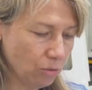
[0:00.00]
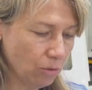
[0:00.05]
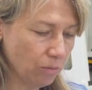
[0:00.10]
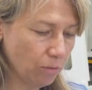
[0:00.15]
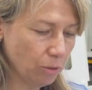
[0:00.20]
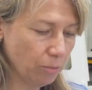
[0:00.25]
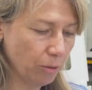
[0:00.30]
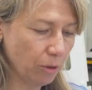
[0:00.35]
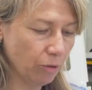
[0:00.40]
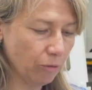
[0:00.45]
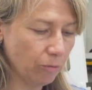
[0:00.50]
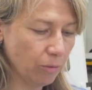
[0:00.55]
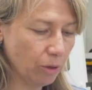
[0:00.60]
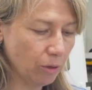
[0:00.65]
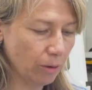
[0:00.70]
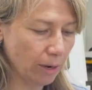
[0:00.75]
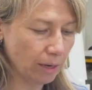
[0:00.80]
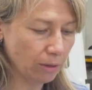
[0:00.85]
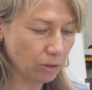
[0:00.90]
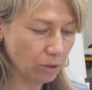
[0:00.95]
one was pulled from the
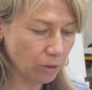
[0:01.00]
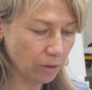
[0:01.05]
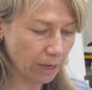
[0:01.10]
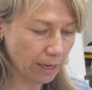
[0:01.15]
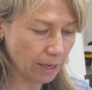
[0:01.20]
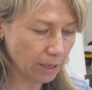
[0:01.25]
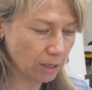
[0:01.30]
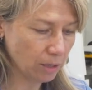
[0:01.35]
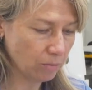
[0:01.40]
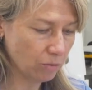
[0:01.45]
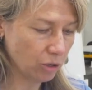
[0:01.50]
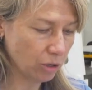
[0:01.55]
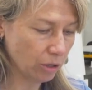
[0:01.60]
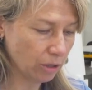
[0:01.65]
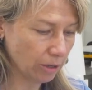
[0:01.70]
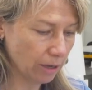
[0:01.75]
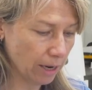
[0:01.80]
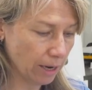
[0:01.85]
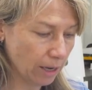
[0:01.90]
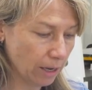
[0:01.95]
ground, so it has some
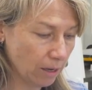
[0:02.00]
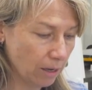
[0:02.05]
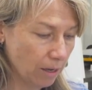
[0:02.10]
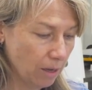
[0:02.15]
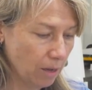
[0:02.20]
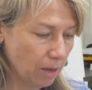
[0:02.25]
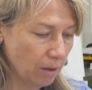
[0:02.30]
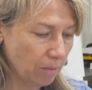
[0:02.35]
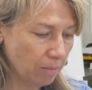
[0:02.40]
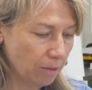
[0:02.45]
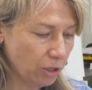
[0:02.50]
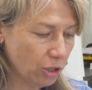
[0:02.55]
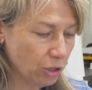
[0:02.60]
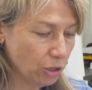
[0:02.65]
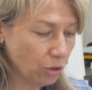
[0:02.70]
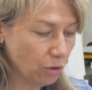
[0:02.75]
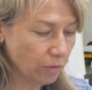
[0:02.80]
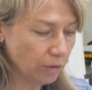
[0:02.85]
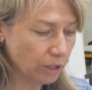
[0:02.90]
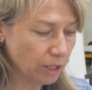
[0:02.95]
dirt on it. But
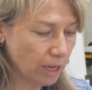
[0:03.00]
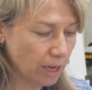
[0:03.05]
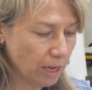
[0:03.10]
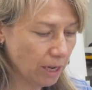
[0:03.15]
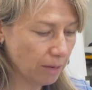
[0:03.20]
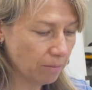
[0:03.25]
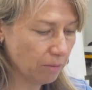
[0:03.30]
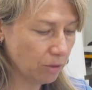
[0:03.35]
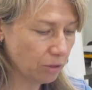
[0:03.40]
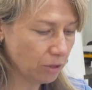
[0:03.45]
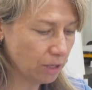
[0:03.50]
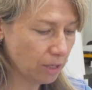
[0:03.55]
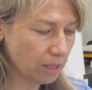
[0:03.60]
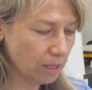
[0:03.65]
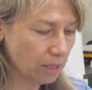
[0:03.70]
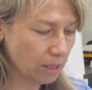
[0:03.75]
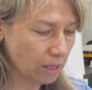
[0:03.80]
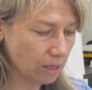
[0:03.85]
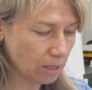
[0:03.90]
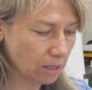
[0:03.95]
just over time, you'll
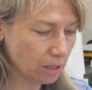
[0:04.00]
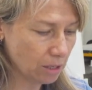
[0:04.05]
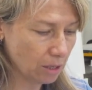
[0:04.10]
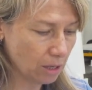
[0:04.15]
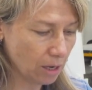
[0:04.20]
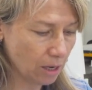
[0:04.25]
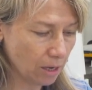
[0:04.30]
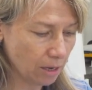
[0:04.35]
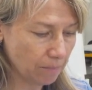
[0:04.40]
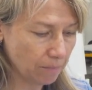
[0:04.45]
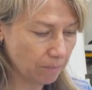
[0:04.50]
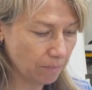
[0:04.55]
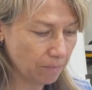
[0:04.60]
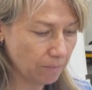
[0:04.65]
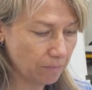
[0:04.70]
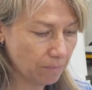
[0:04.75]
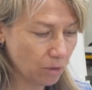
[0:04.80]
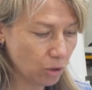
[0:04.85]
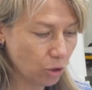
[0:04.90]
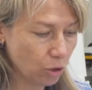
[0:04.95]
see this
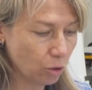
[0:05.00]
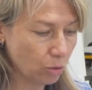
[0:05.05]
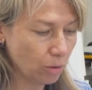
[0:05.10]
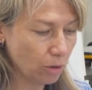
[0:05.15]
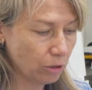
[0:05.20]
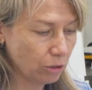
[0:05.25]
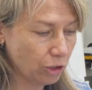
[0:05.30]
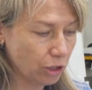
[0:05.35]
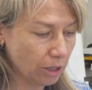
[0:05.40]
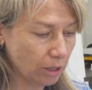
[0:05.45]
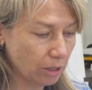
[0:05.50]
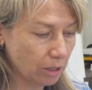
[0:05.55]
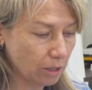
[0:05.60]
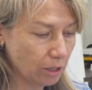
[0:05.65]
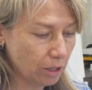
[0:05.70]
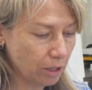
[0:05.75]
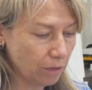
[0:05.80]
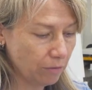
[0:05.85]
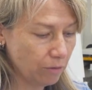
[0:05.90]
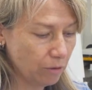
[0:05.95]
corrosion.
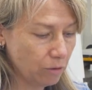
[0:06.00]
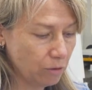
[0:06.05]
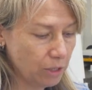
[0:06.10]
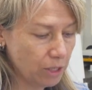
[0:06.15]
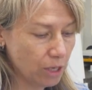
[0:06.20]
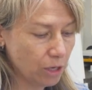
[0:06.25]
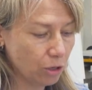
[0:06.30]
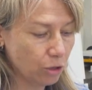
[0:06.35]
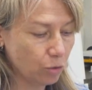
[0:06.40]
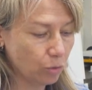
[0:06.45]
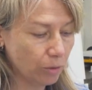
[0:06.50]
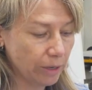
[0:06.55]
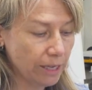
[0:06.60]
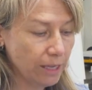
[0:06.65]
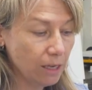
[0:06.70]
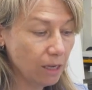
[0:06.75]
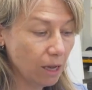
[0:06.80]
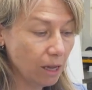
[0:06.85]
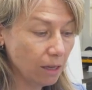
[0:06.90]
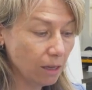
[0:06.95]
If you see a
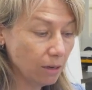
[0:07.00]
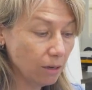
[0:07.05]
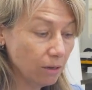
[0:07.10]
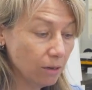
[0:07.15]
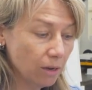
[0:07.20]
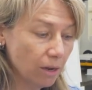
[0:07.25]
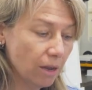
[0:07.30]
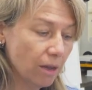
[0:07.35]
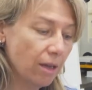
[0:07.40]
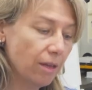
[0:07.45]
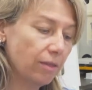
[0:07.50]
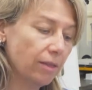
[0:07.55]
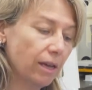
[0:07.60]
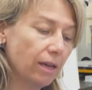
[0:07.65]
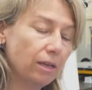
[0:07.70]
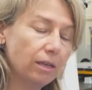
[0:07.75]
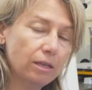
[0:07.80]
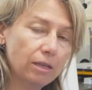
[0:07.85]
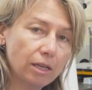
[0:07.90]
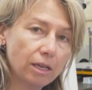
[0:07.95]
green color,
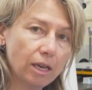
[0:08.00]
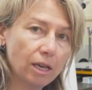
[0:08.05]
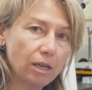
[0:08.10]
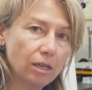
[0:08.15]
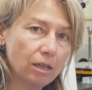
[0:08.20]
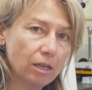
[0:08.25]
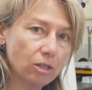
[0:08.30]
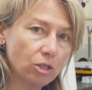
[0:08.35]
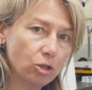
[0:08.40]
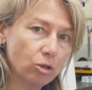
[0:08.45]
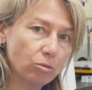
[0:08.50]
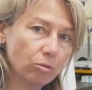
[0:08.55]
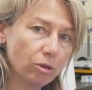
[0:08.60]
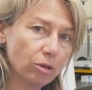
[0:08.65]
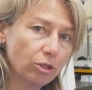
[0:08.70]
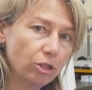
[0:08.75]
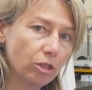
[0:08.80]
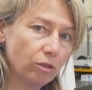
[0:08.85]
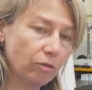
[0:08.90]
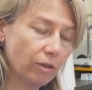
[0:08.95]
that's
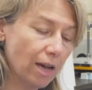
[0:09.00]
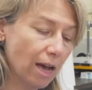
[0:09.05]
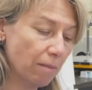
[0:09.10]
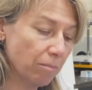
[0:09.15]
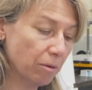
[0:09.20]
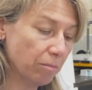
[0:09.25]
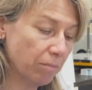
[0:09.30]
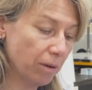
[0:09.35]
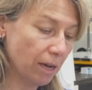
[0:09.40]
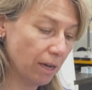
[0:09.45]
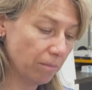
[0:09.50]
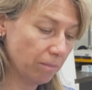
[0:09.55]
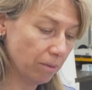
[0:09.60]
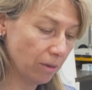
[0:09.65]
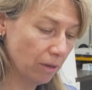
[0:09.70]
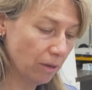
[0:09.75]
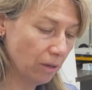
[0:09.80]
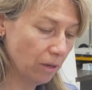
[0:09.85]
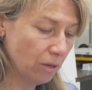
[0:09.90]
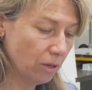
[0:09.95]
corrosion of copper pipe.
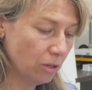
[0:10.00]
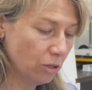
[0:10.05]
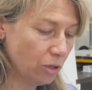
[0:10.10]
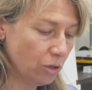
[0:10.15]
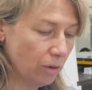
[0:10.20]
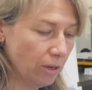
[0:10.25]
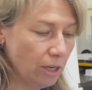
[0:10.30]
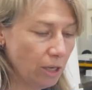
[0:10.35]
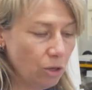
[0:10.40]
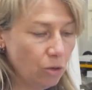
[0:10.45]
So any